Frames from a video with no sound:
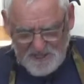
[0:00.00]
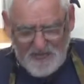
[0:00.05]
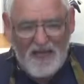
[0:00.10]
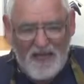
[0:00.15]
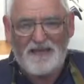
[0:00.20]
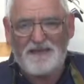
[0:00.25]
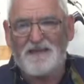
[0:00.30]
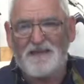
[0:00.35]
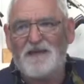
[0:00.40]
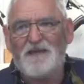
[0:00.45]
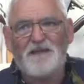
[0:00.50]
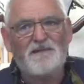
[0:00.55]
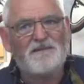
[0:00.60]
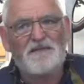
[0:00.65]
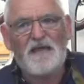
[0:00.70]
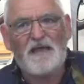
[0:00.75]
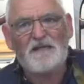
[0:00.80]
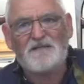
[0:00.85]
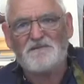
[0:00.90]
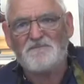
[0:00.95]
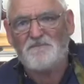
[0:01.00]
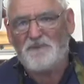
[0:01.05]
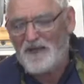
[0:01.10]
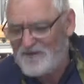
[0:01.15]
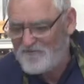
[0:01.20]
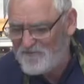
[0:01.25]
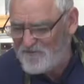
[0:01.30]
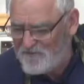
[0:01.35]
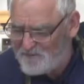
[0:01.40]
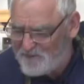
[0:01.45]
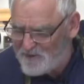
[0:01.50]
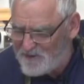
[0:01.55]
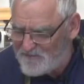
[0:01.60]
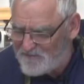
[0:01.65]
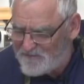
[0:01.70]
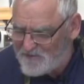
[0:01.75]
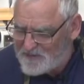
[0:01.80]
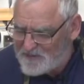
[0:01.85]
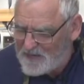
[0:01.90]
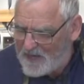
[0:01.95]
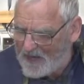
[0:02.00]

again doesn't make for a perfect